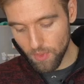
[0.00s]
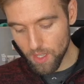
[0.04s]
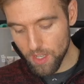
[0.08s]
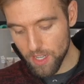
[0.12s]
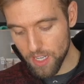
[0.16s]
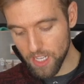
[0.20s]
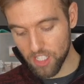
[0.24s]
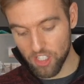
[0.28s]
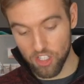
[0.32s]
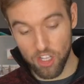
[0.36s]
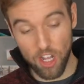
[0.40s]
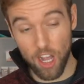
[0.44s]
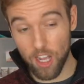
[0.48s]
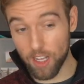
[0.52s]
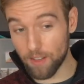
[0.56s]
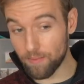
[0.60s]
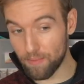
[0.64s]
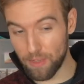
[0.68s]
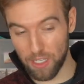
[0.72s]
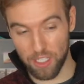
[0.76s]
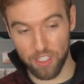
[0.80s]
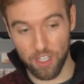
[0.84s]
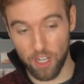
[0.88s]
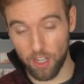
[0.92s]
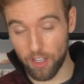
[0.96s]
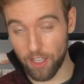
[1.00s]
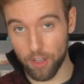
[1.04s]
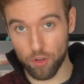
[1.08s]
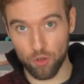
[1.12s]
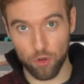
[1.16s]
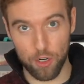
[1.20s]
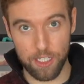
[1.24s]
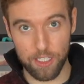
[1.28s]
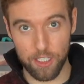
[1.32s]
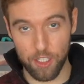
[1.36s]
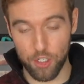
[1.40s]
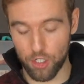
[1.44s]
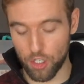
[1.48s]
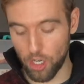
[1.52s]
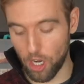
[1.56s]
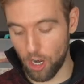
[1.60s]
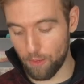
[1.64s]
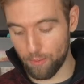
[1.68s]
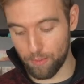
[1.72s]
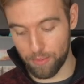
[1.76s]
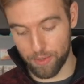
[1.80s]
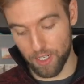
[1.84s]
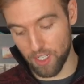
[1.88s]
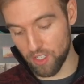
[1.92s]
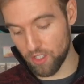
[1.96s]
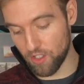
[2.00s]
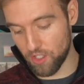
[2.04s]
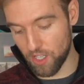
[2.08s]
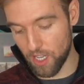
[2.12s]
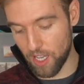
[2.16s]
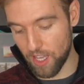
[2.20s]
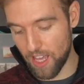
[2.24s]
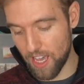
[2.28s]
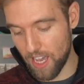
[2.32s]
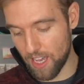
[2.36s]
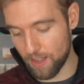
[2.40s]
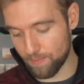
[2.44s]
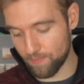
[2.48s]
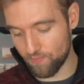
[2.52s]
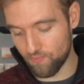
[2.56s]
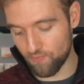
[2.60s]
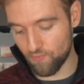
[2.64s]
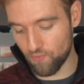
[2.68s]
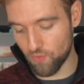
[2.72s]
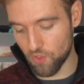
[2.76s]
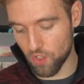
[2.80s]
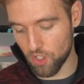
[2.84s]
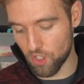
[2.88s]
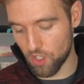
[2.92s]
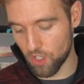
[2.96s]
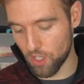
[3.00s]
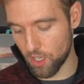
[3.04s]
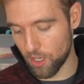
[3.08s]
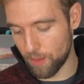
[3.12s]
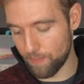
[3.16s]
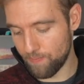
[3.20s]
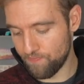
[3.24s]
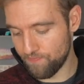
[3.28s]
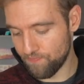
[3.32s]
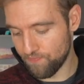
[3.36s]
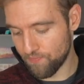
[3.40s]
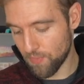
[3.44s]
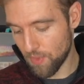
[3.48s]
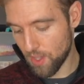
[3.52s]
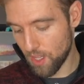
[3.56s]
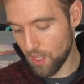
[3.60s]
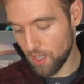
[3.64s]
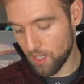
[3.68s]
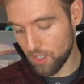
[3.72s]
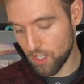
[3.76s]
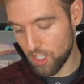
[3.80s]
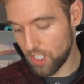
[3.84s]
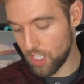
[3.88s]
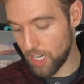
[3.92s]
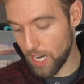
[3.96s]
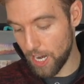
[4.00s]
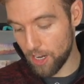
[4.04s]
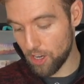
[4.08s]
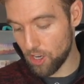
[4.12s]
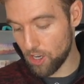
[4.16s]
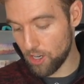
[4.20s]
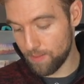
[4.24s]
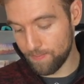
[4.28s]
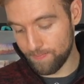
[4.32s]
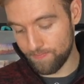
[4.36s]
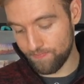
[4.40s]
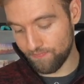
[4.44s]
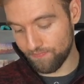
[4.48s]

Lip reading: It's not like crazy sharp, doesn't say that. It's a cheddar.